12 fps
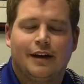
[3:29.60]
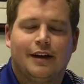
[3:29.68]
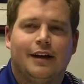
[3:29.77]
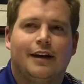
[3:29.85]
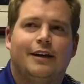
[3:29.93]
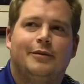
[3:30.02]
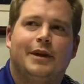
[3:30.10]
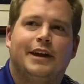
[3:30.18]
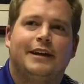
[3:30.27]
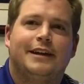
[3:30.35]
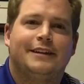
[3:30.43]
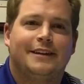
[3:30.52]
Oh
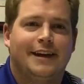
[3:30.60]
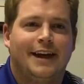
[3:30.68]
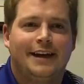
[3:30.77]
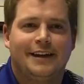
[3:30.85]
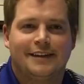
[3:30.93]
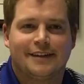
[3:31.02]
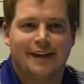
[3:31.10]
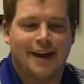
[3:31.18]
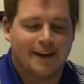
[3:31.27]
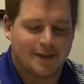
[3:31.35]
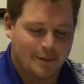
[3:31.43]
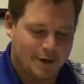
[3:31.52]
man, today is
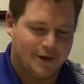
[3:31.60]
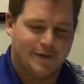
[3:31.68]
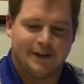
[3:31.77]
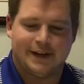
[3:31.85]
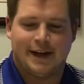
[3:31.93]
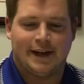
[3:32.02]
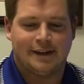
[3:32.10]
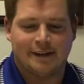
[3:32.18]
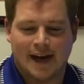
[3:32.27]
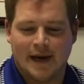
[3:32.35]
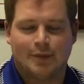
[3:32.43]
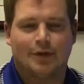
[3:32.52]
like the perfect day. It's
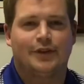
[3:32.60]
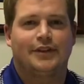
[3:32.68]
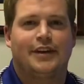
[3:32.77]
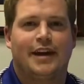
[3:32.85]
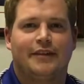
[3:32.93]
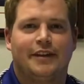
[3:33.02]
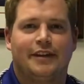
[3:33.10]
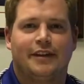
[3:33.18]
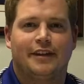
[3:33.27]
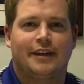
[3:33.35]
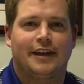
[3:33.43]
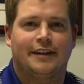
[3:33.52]
April 7th.
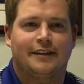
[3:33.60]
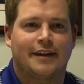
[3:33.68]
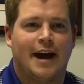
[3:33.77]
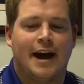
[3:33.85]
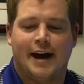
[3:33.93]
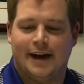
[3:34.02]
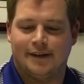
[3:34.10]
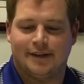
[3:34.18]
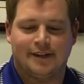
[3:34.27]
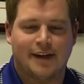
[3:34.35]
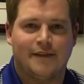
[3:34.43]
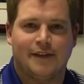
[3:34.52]
It's a high of
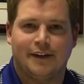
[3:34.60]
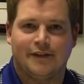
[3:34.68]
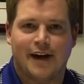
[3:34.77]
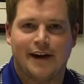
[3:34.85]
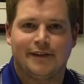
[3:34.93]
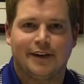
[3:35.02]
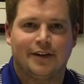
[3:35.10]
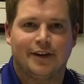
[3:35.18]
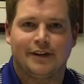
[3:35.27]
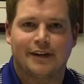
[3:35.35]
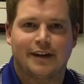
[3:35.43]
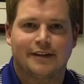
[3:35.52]
75
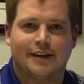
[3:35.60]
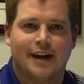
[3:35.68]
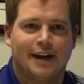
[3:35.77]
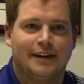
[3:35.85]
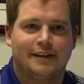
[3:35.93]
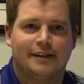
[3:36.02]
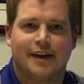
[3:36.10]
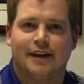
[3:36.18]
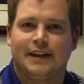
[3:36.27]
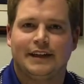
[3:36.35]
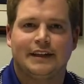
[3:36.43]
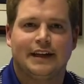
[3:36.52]
degrees outside,
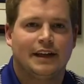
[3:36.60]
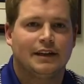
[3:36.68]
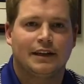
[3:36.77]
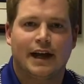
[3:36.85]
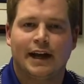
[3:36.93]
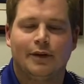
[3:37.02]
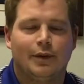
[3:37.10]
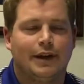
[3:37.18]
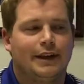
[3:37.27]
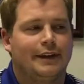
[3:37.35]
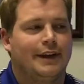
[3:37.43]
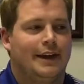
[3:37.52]
sunny, light
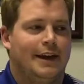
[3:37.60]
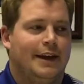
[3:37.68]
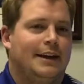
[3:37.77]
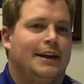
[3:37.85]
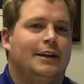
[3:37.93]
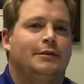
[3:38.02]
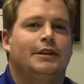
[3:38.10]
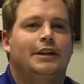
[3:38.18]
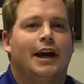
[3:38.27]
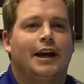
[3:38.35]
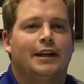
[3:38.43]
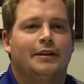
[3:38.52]
wind. I mean,
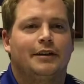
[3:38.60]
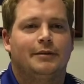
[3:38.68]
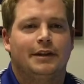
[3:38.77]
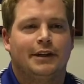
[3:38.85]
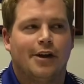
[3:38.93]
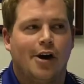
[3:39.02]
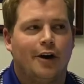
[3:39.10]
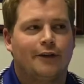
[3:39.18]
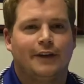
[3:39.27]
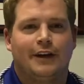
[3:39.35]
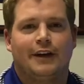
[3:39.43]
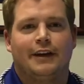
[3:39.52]
I could be
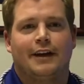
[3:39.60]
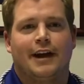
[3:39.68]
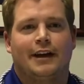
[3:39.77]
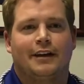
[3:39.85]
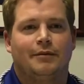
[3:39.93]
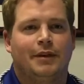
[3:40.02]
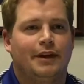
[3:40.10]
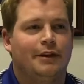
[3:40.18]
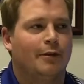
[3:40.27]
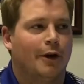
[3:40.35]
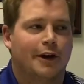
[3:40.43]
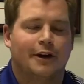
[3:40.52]
golfing, I could be
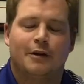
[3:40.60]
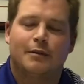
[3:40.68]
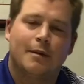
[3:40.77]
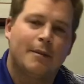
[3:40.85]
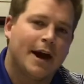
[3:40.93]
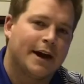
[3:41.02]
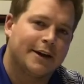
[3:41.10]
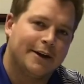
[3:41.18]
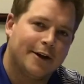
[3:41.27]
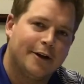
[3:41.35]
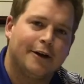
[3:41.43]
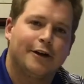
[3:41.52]
working on my
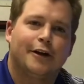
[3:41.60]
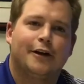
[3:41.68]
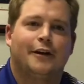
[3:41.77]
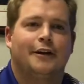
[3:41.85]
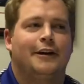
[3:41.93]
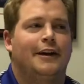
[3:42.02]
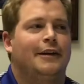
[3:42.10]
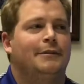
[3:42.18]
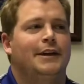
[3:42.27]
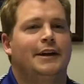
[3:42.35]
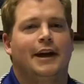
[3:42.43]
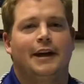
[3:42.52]
backyard. I
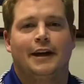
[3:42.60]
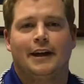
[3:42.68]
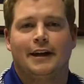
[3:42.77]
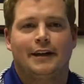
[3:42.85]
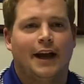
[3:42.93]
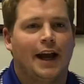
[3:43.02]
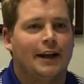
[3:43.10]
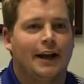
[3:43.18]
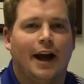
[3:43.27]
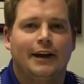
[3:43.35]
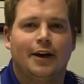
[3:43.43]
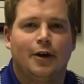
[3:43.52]
mean, I, I,
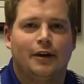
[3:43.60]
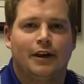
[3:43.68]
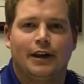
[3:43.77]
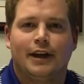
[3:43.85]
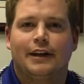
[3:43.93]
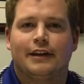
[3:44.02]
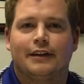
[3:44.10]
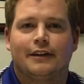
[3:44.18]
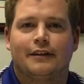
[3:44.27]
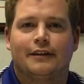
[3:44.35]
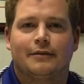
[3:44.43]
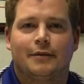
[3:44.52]
I go to the lake
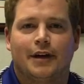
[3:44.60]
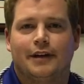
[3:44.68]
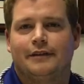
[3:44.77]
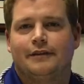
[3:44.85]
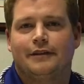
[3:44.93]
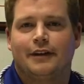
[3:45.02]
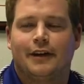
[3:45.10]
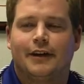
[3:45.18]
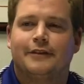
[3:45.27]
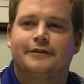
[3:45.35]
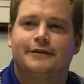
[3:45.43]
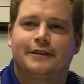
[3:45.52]
but you
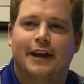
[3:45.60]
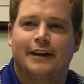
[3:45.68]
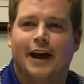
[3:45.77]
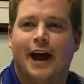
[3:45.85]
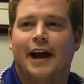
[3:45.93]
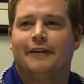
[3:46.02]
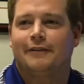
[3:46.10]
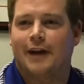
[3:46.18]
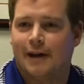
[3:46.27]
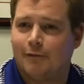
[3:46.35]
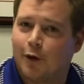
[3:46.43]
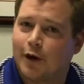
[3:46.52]
know that I have
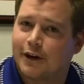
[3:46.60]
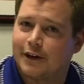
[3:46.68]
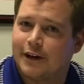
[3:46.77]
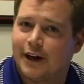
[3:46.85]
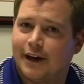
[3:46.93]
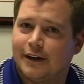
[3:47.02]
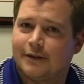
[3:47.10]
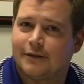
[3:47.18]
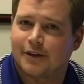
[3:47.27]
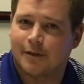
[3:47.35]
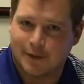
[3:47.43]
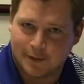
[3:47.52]
I'm working today.
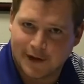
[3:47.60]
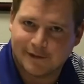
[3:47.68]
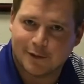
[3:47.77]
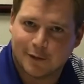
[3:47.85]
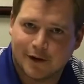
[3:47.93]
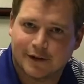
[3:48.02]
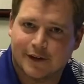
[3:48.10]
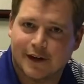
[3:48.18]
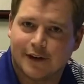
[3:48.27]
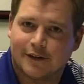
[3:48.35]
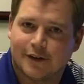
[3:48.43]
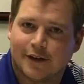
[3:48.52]
Some people have to work
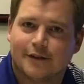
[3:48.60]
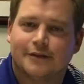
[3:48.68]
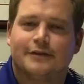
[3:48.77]
today, so.